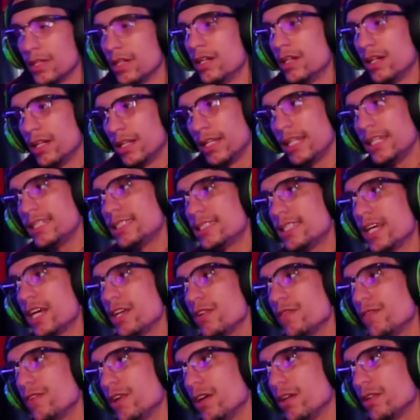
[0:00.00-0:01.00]
Let's say
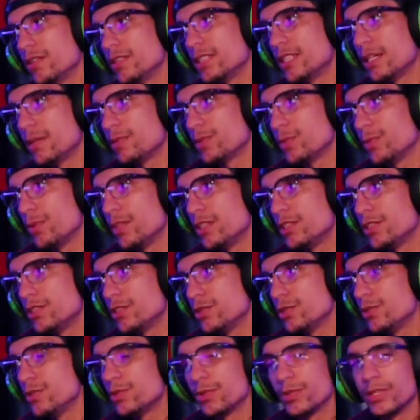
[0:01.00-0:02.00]
you've done steps 1,
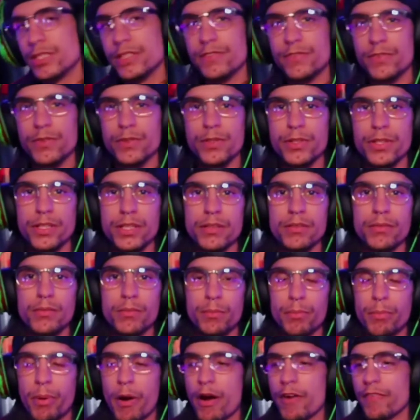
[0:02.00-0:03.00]
2, 3, 4
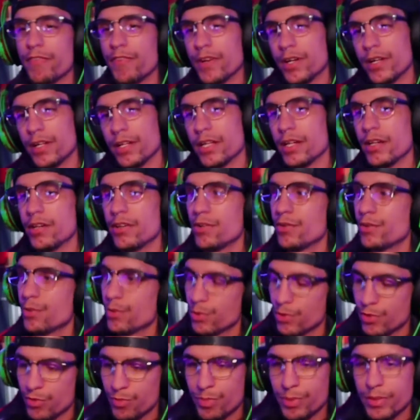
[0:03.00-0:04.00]
perfectly.
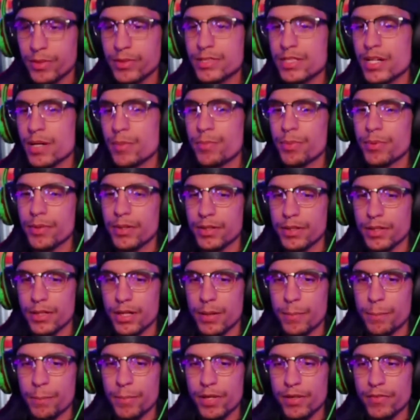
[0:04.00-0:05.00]
You've built up
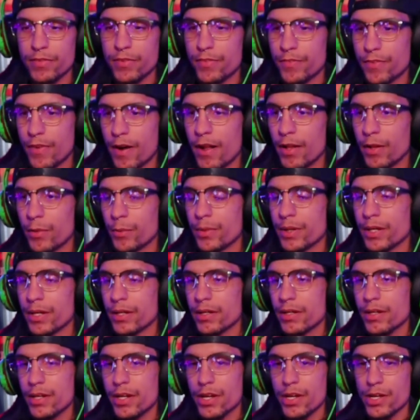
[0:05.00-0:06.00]
a bit of a following.
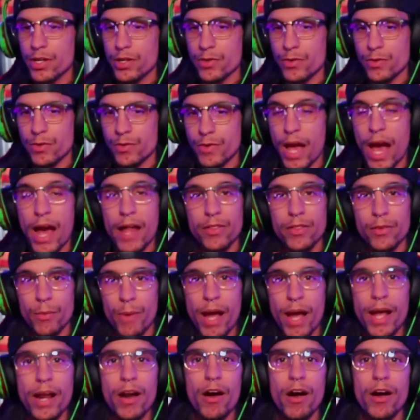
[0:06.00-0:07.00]
You've got the
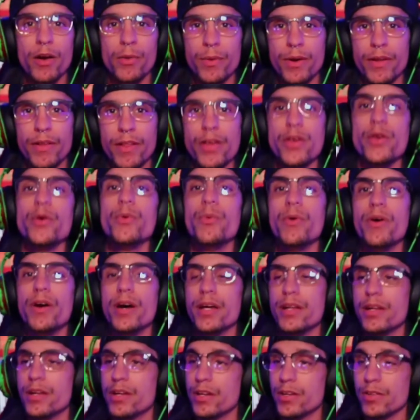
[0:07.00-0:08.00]
right hardware that you
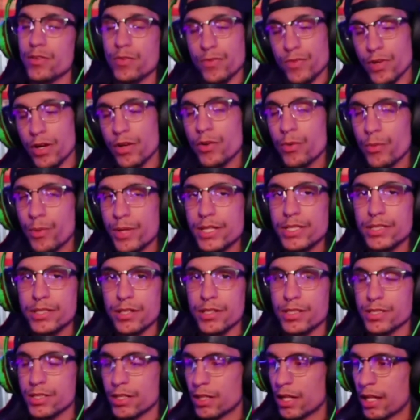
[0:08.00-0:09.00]
want. You've done the
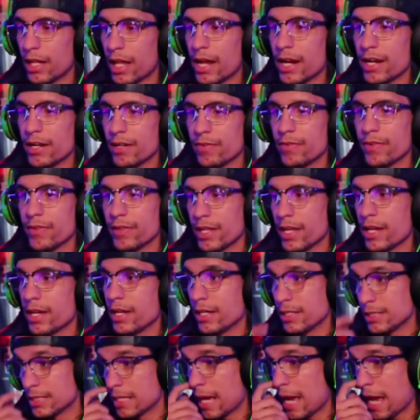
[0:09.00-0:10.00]
research on a lot of different
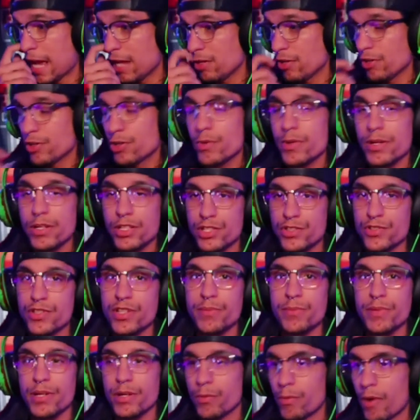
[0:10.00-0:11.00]
things, and you're doing
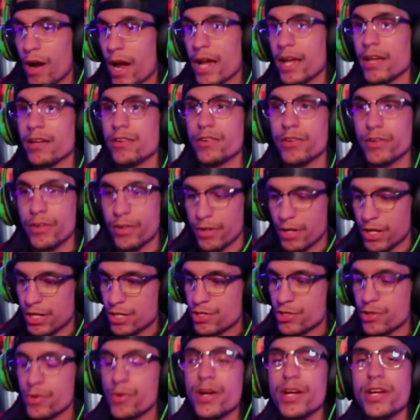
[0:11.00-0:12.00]
streaming right. You're
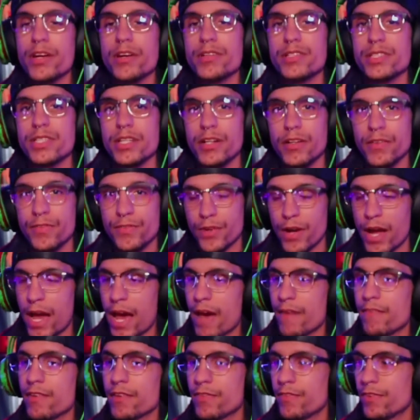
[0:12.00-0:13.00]
enjoying yourself. You're
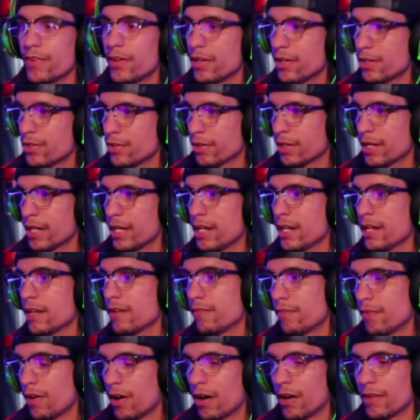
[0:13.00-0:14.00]
having fun. You're getting
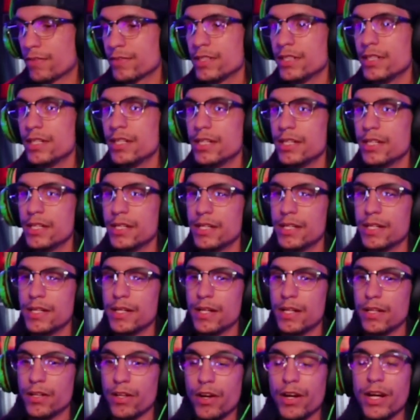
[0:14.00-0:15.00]
involved.
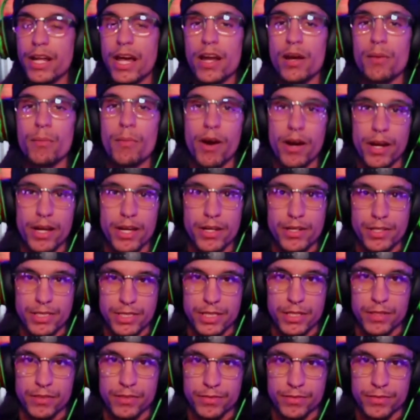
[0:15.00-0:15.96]
Learn how to market yourself.